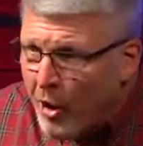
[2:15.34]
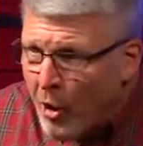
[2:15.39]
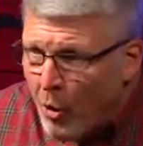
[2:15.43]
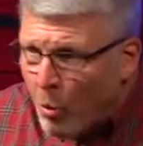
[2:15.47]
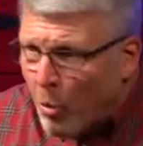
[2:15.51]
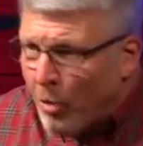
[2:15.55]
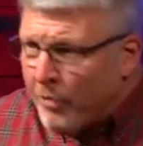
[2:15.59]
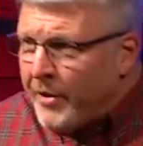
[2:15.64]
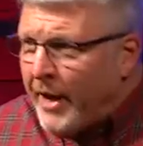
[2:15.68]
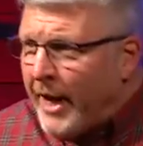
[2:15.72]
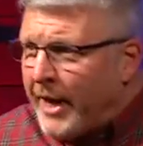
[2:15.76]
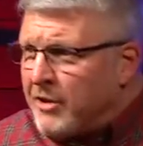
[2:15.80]

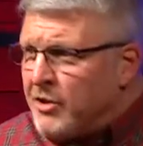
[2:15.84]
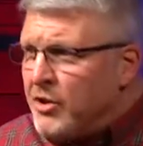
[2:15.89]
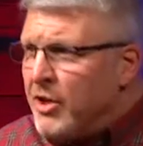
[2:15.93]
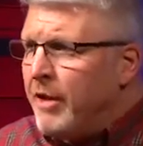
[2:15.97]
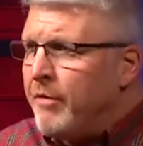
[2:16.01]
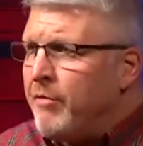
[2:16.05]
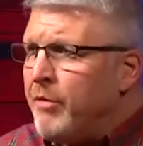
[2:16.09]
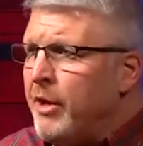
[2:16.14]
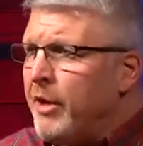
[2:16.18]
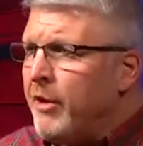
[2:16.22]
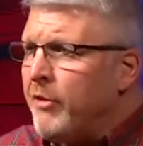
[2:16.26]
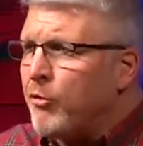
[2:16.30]
with
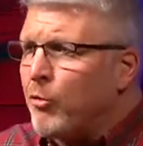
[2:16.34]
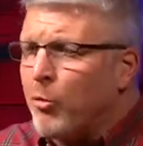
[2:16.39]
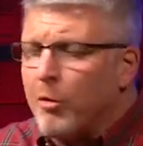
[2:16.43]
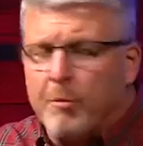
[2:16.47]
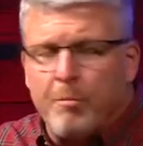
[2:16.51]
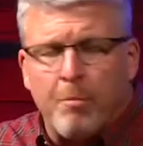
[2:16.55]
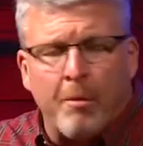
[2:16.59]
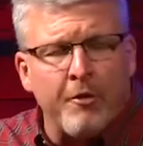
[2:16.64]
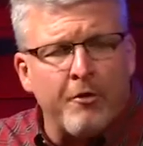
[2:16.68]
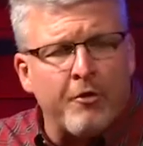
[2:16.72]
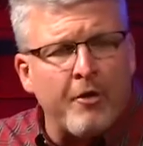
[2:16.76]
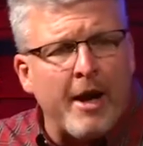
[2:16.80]
activities, with
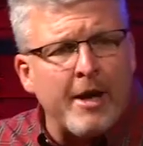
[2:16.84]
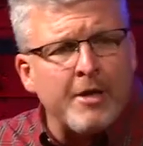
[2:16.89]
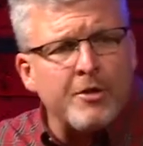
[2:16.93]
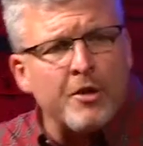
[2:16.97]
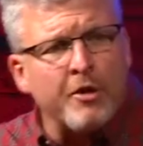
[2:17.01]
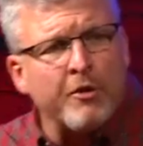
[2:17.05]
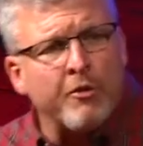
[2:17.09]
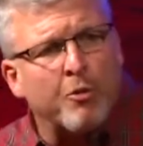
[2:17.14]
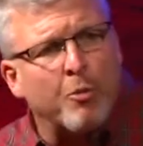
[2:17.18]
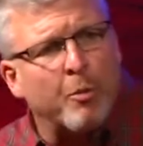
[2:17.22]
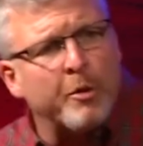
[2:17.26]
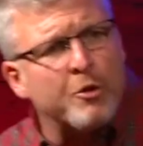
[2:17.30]

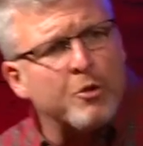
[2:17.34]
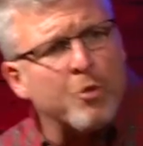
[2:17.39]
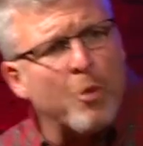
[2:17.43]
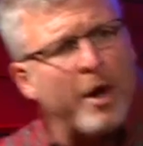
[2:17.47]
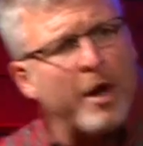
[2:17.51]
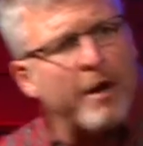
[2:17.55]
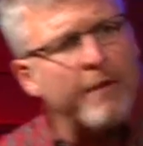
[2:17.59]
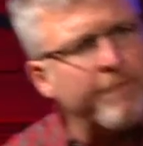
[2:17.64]
possessions. We try to